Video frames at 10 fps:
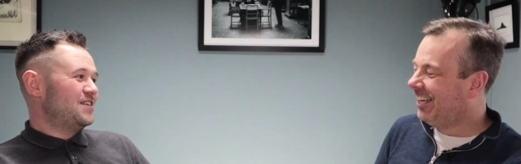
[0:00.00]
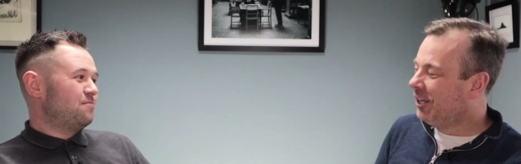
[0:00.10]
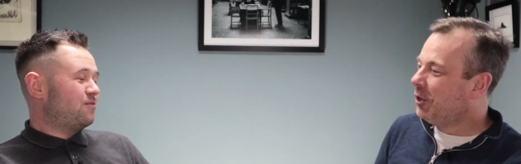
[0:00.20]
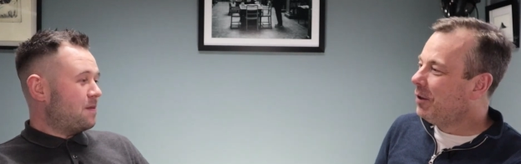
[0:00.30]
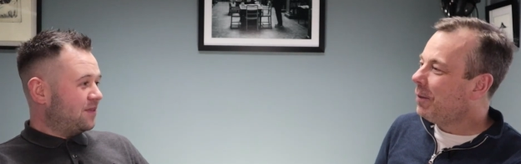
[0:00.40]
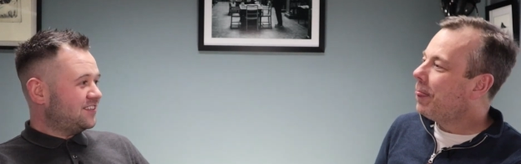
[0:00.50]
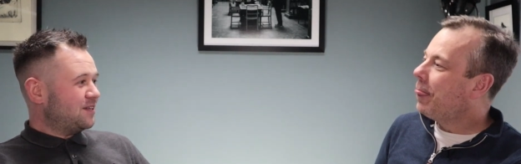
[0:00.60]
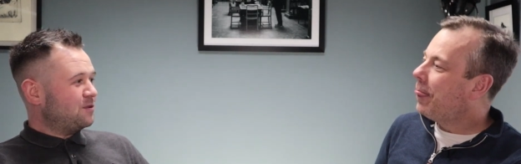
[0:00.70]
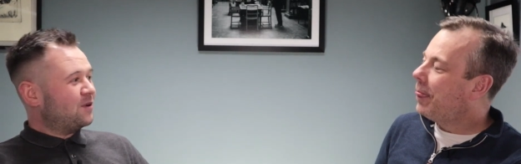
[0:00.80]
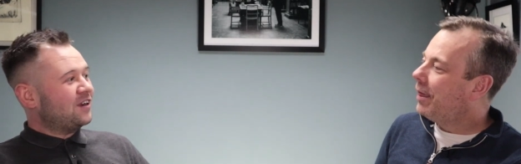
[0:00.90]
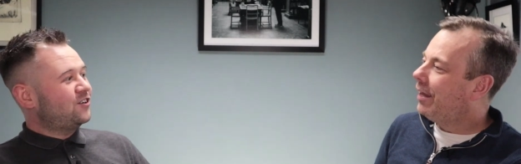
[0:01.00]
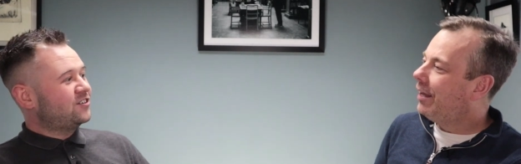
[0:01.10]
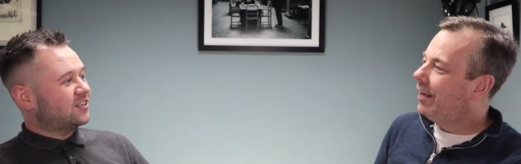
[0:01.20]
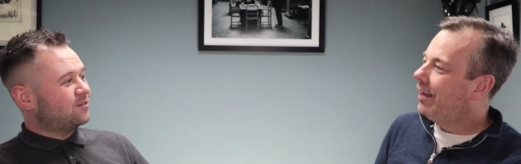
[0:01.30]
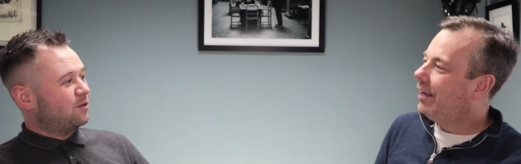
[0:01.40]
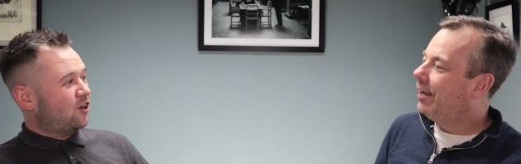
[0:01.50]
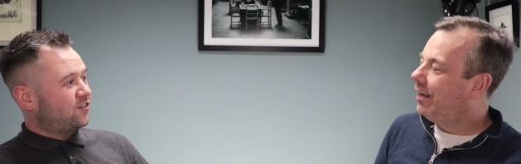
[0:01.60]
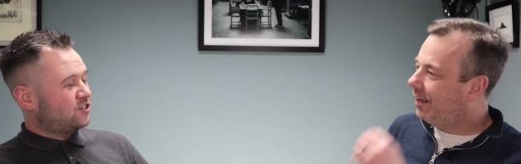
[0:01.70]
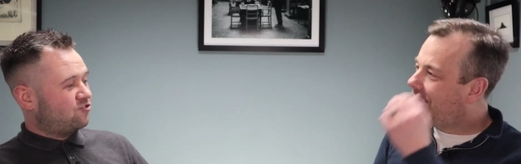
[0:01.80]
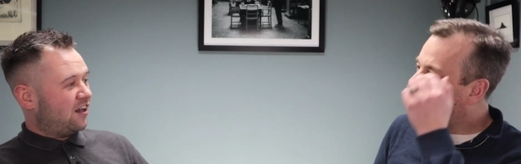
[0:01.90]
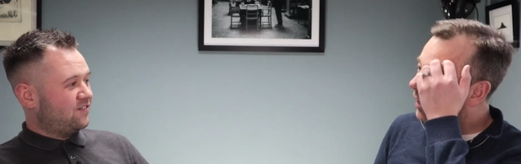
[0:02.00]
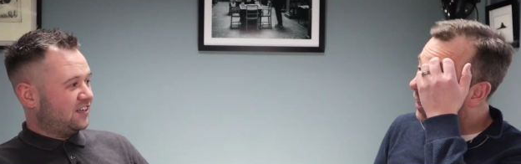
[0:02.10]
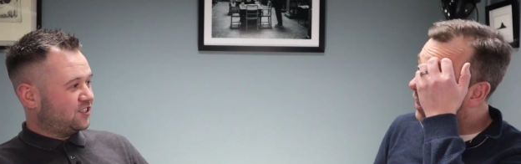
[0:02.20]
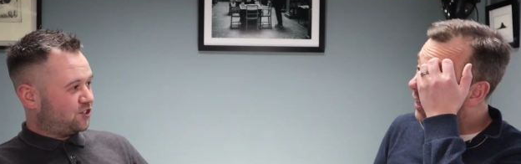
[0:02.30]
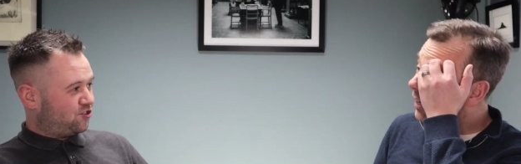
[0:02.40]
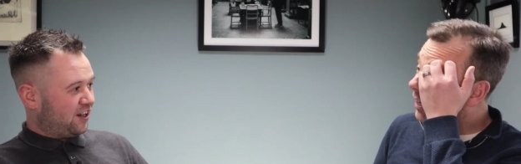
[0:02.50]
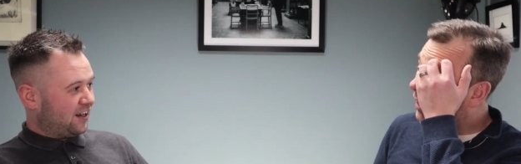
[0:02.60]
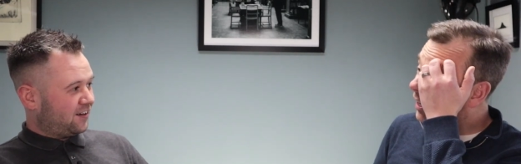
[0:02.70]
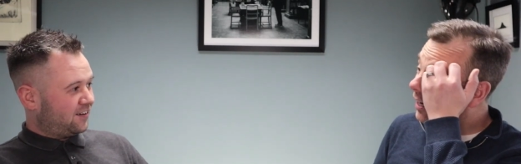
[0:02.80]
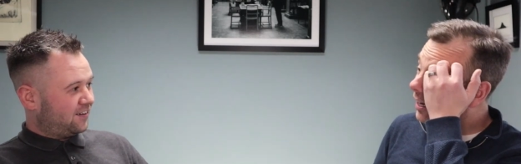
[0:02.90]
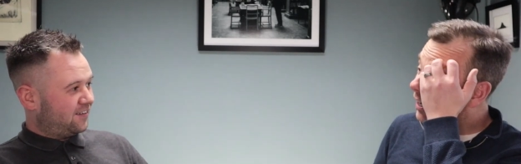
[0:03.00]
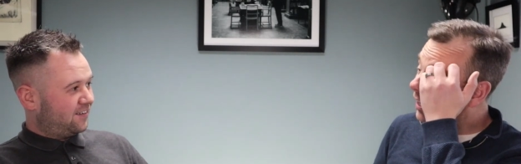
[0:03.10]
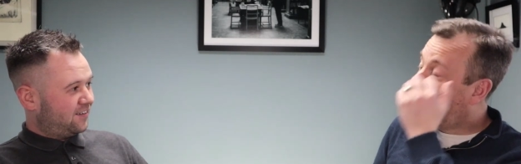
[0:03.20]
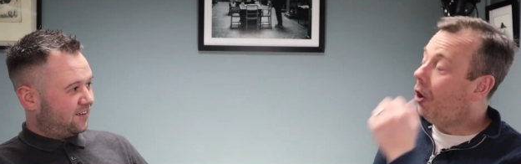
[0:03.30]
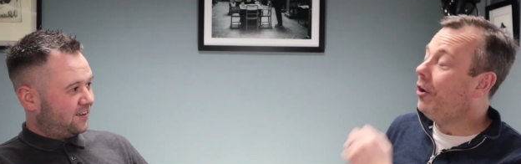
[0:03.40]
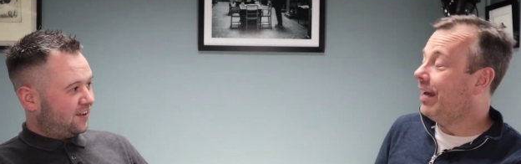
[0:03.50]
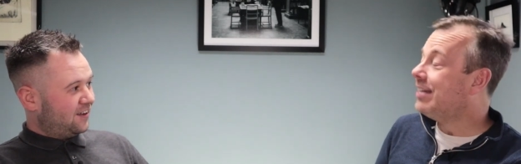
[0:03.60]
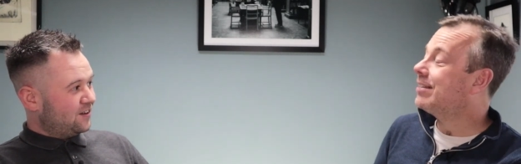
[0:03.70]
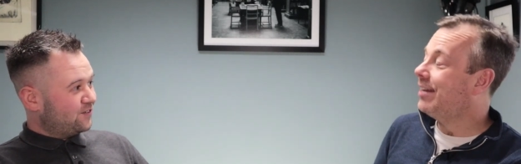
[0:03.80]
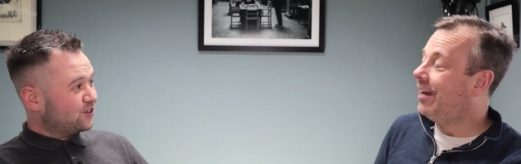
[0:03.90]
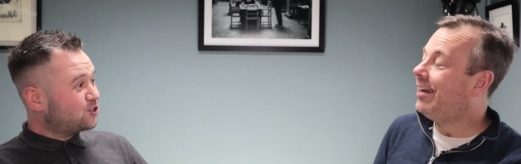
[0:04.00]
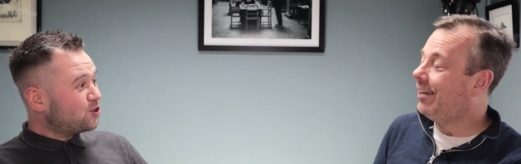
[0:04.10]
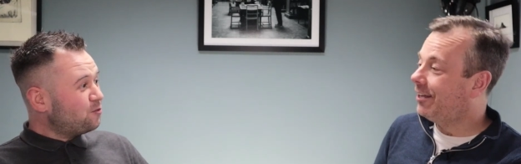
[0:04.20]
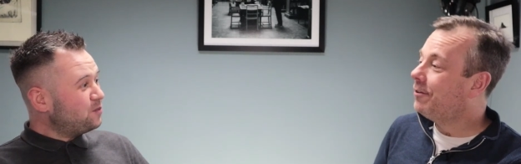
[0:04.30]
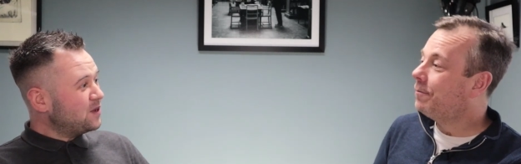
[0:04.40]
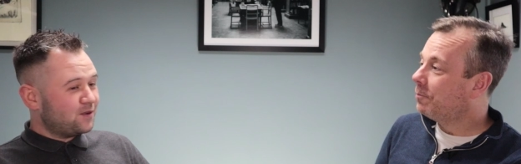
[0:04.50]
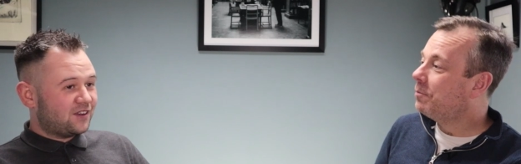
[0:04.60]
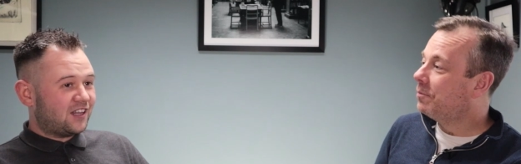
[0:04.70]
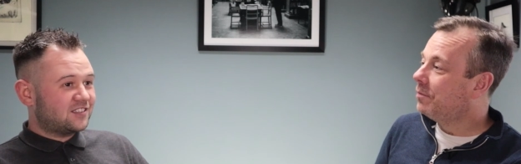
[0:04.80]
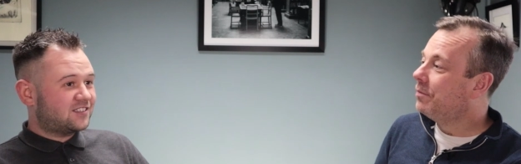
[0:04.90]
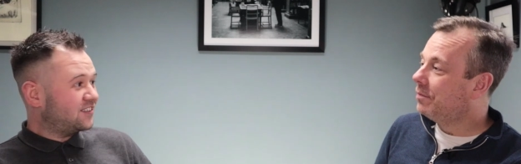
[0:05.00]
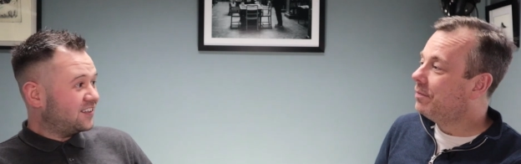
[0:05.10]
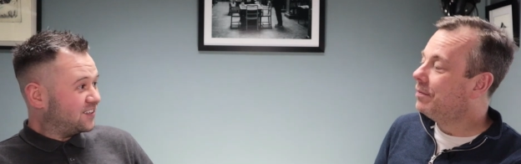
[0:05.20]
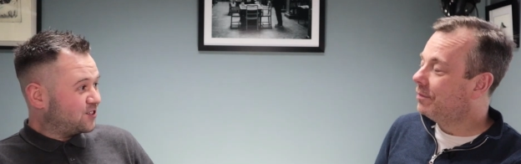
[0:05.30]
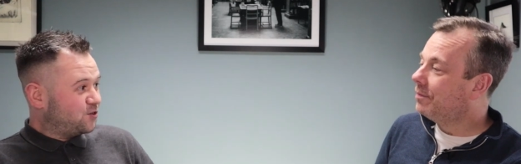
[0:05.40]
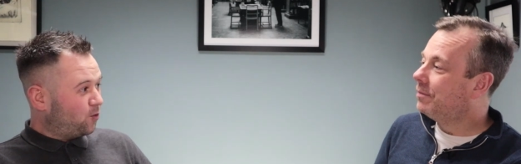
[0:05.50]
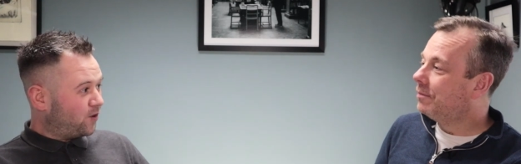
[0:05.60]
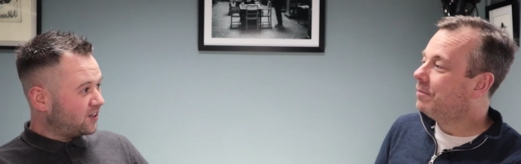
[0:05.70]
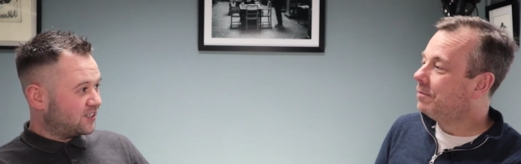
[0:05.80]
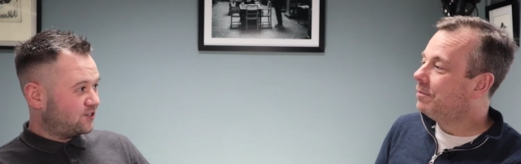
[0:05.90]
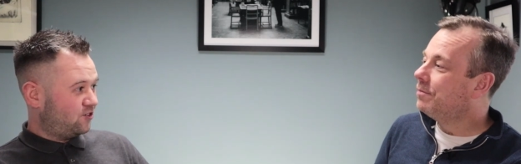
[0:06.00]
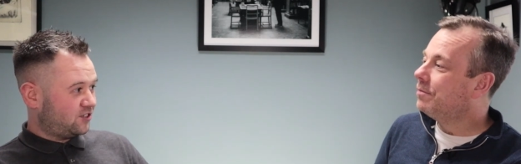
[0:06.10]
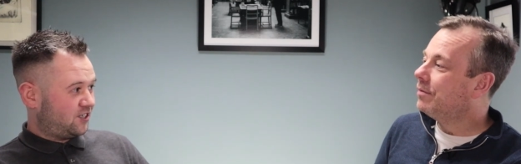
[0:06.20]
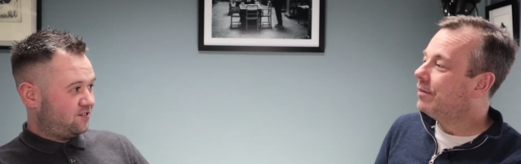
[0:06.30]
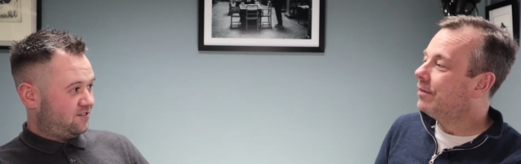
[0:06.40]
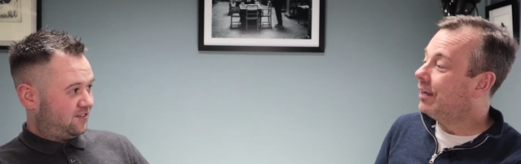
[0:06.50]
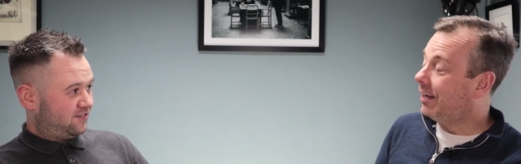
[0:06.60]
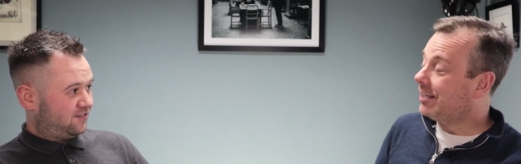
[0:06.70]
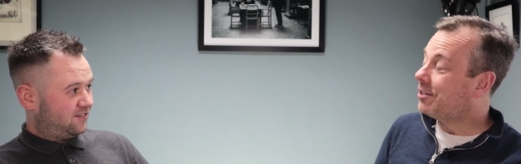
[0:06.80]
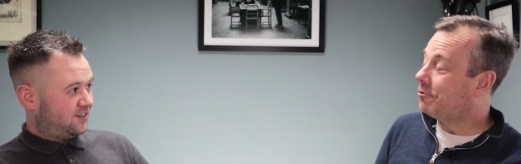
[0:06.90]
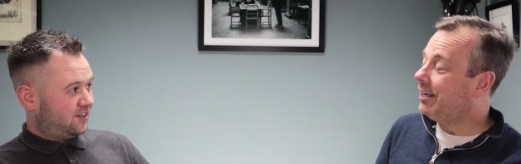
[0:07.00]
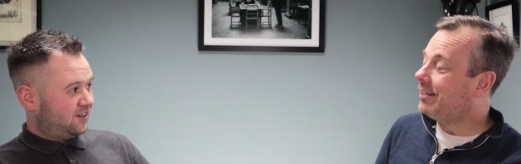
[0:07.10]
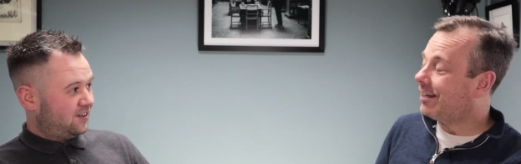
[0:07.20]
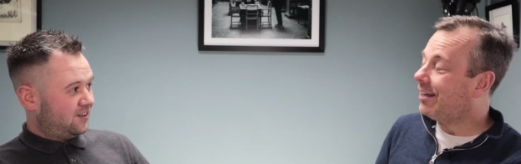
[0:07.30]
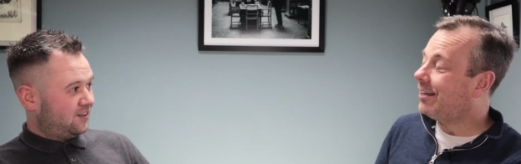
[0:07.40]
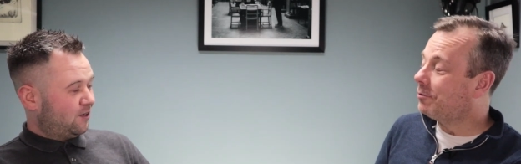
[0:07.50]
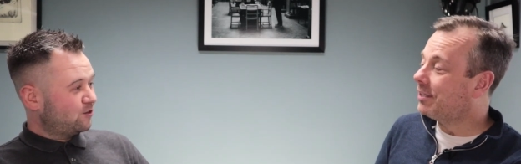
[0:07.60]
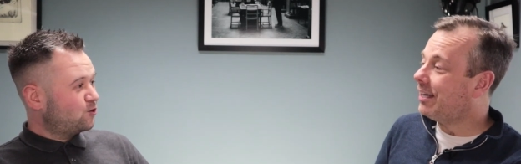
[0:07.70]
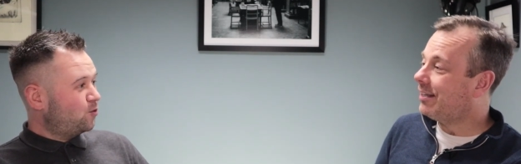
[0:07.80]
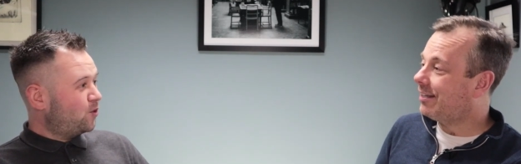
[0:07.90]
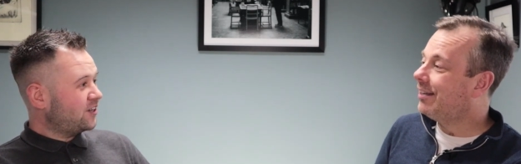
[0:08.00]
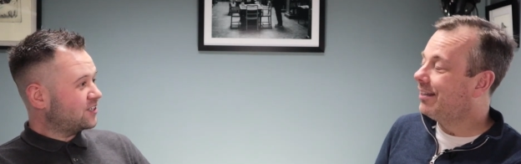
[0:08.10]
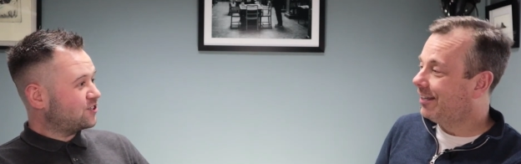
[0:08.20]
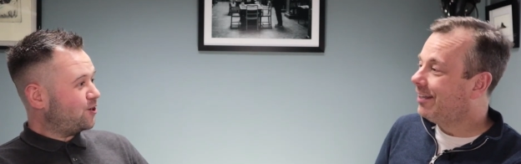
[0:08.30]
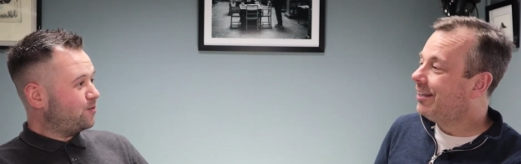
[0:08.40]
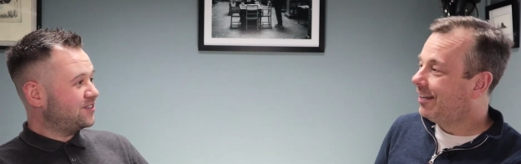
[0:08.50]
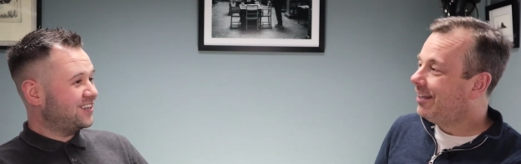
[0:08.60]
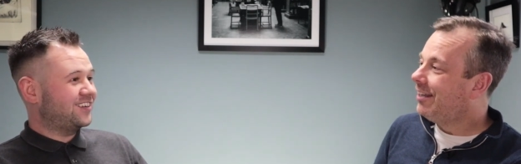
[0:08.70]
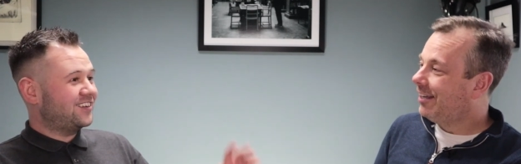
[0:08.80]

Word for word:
Speaker 1: remember that time we were in London? We got on the driverless train
Speaker 2: Oh yes, yeah. For some
Speaker 1: people, there's there's nobody to talk to.
Speaker 2: That's right, aye. There's nobody
Speaker 1: to stop saying,